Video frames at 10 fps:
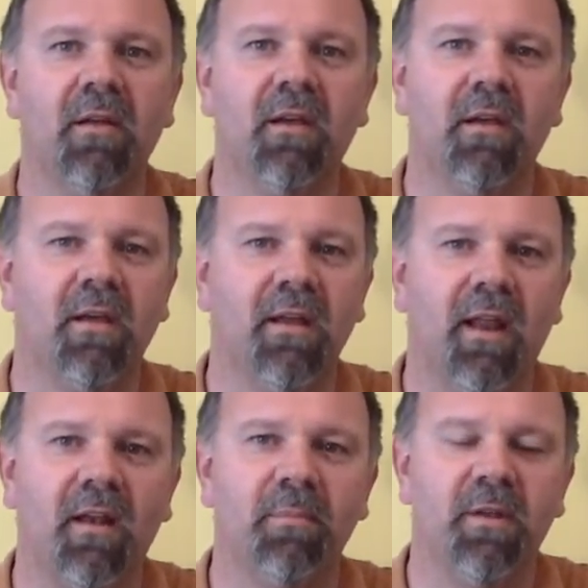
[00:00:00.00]
kinetic
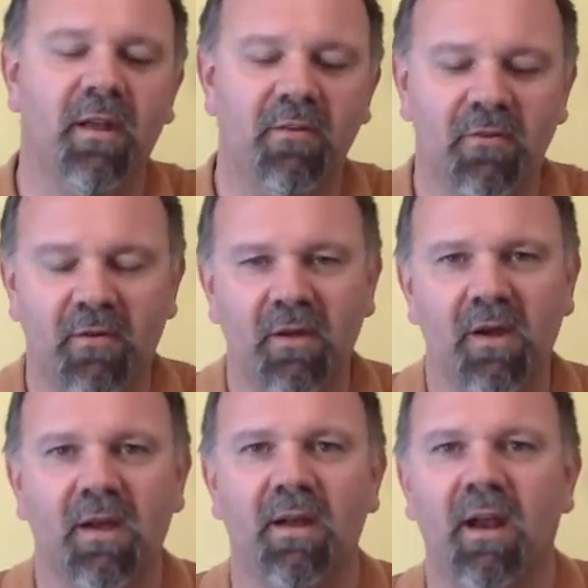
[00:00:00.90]
to potential,
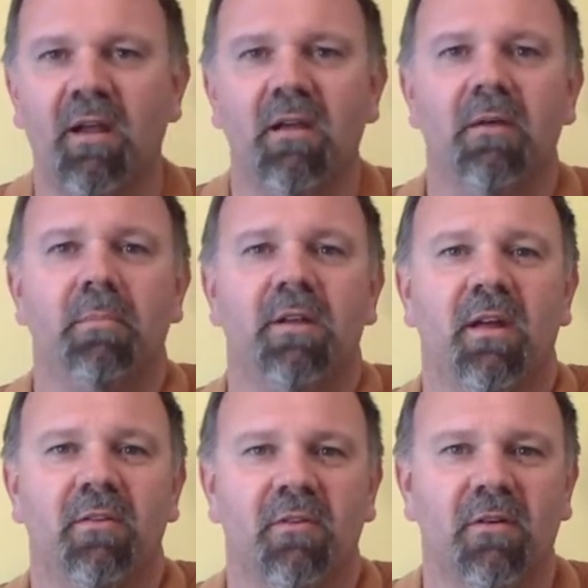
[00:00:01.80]
kinetic,
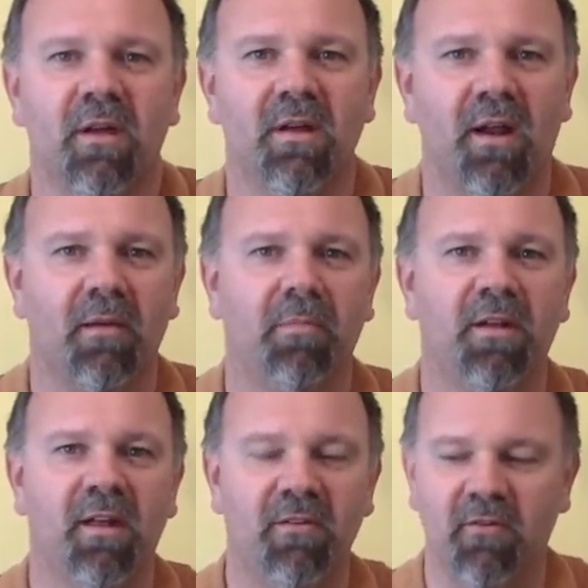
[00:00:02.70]
potential, kinetic,
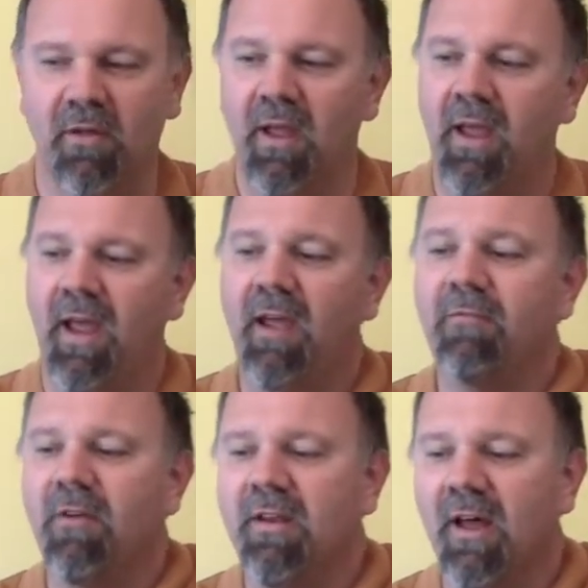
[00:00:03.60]
potential.
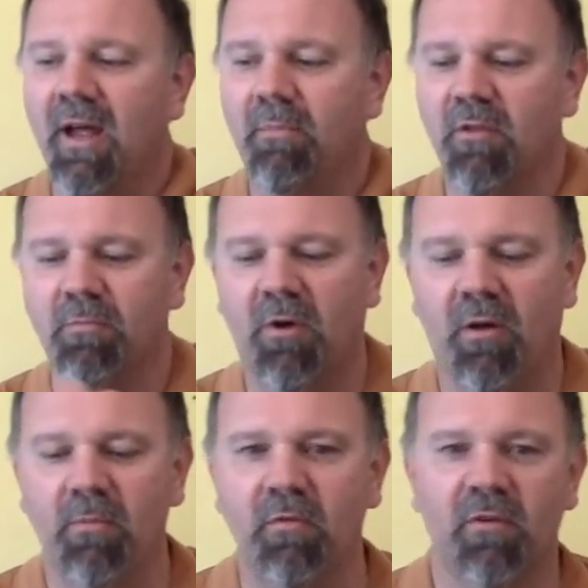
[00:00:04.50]
Every time this ball
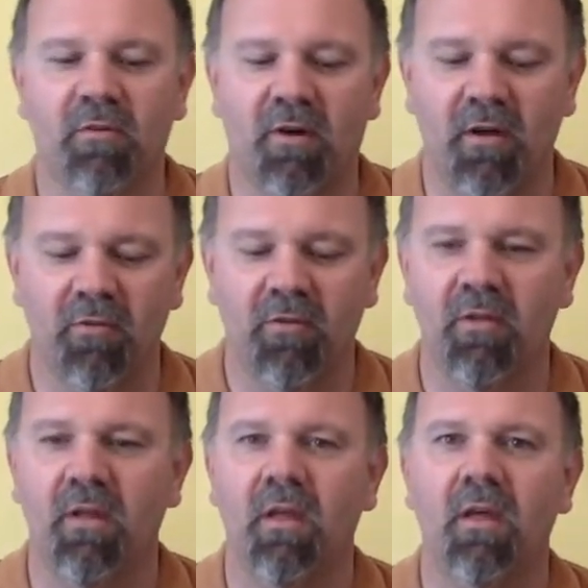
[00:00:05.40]
moves across,
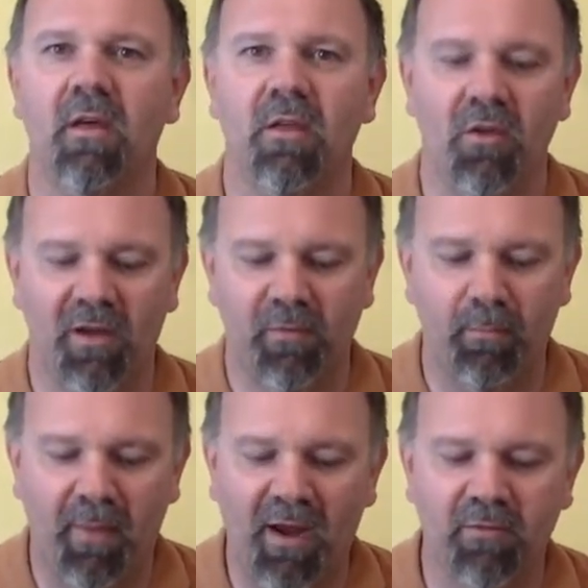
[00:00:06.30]
you have a
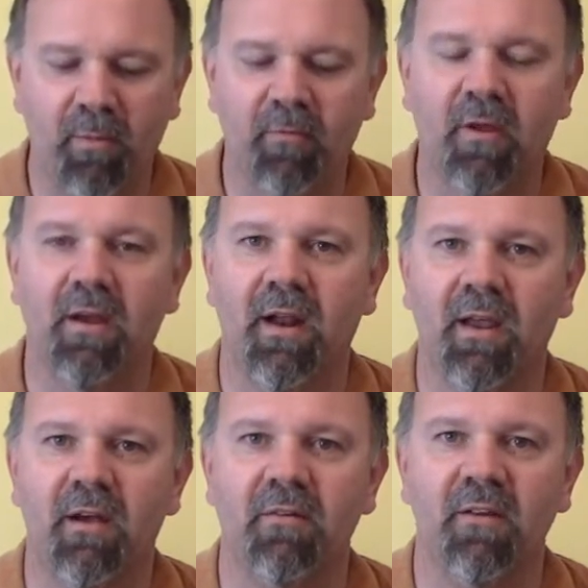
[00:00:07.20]
maximum kinetic
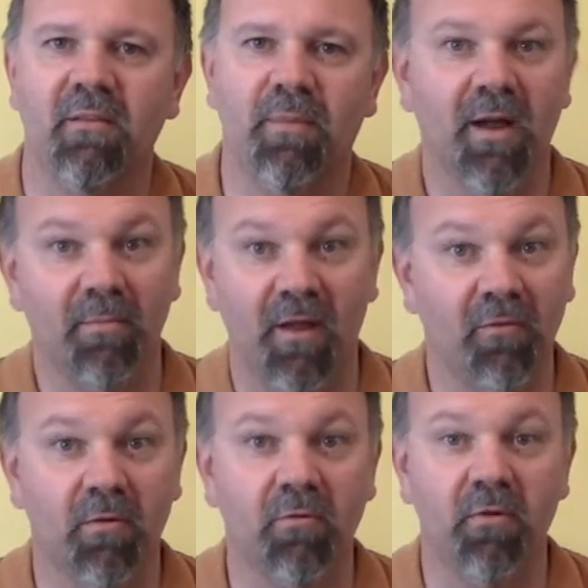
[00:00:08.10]
energy at the bottom, that's where
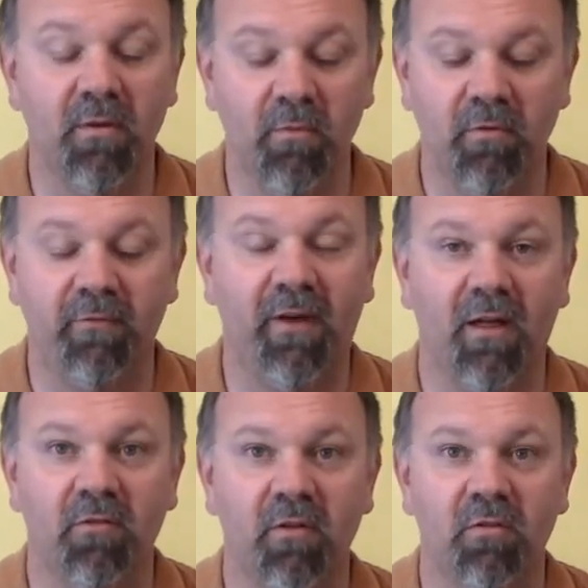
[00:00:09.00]
it's going to move the
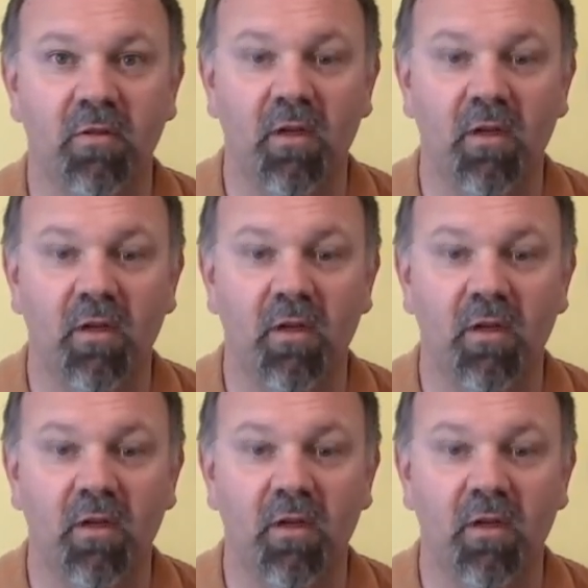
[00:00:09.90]
fastest.